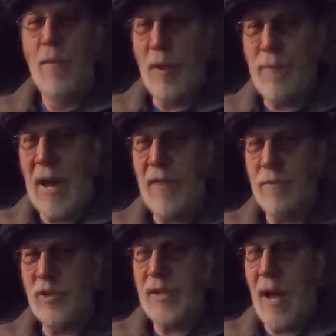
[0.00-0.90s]
but by
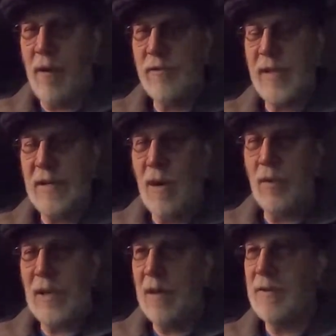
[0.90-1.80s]
themselves, they
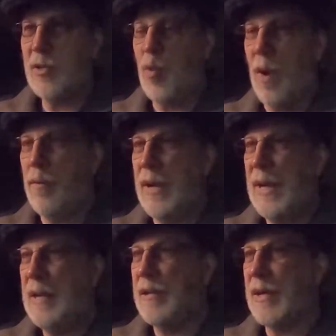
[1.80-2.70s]
don't give us what we
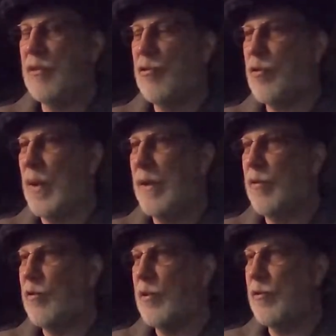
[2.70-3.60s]
need to constrain
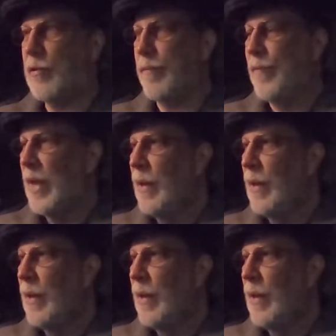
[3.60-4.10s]
the system.